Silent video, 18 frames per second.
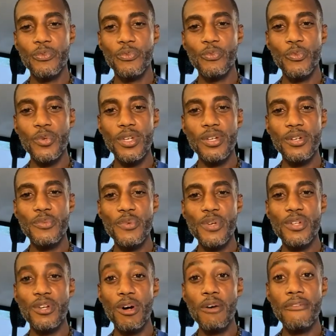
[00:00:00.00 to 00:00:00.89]
We
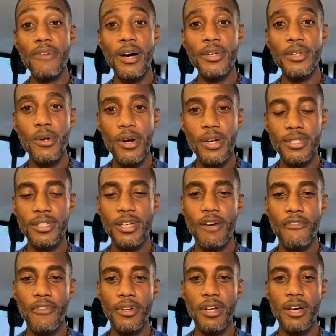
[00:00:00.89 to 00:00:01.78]
don't value
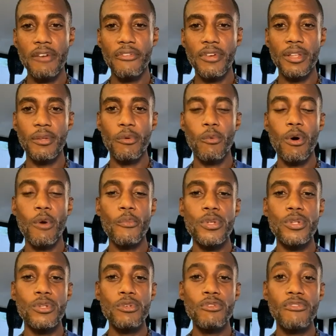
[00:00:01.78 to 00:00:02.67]
ourselves enough, and what we
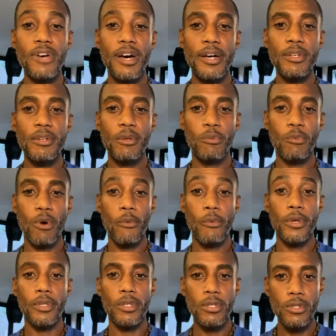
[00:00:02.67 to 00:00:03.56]
do value and what
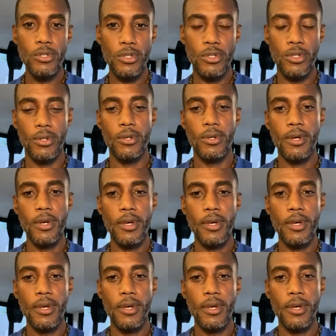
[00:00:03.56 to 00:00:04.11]
we're used to